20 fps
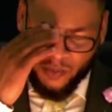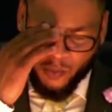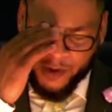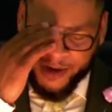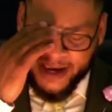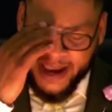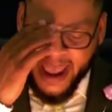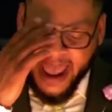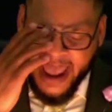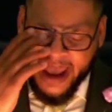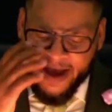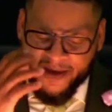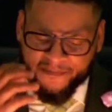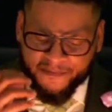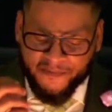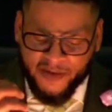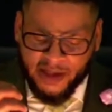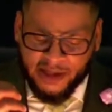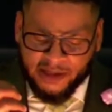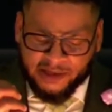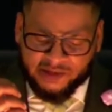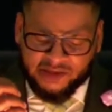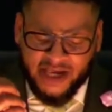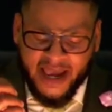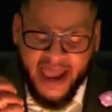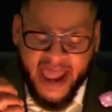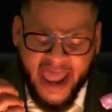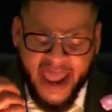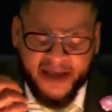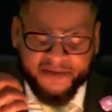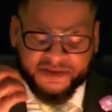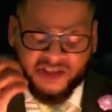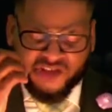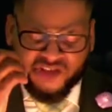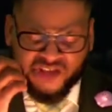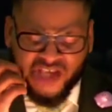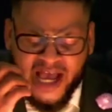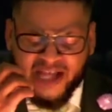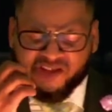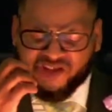We have to have
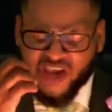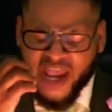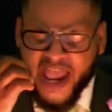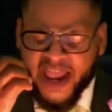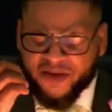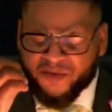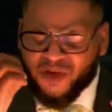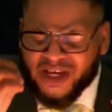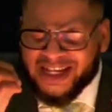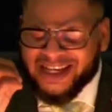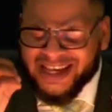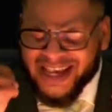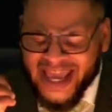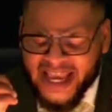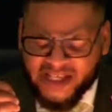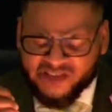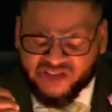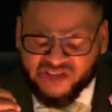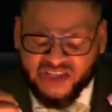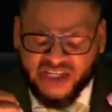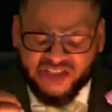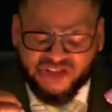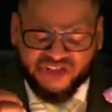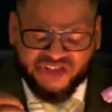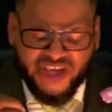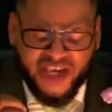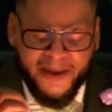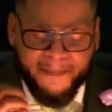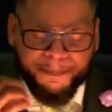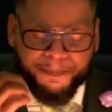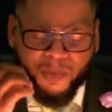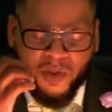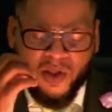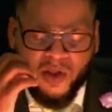such a relationship